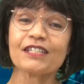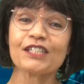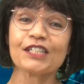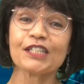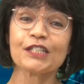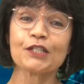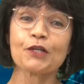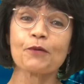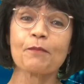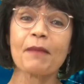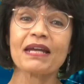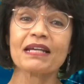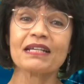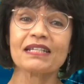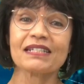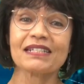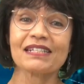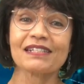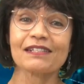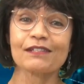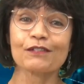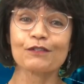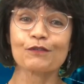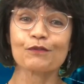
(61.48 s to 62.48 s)
Genome
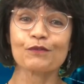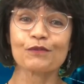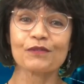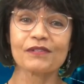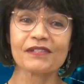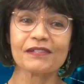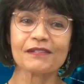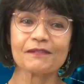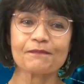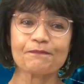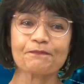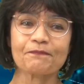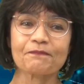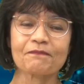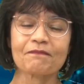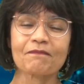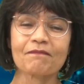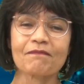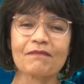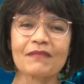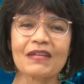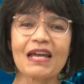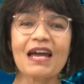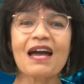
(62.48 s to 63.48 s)
Analytics course.
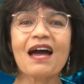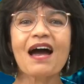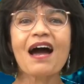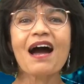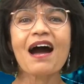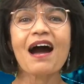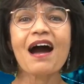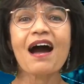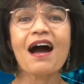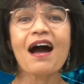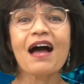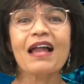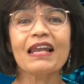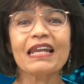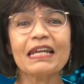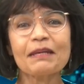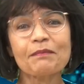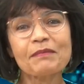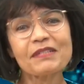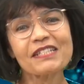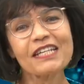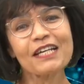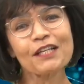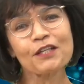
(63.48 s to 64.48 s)
Let
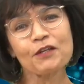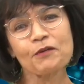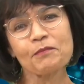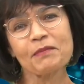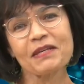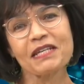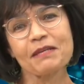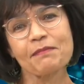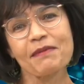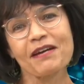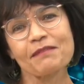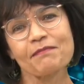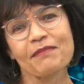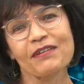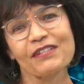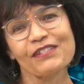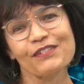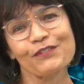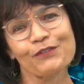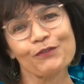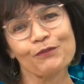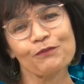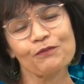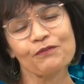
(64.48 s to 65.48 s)
me tell you a bit about
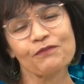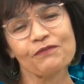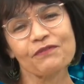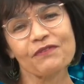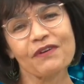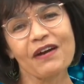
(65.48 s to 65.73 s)
myself.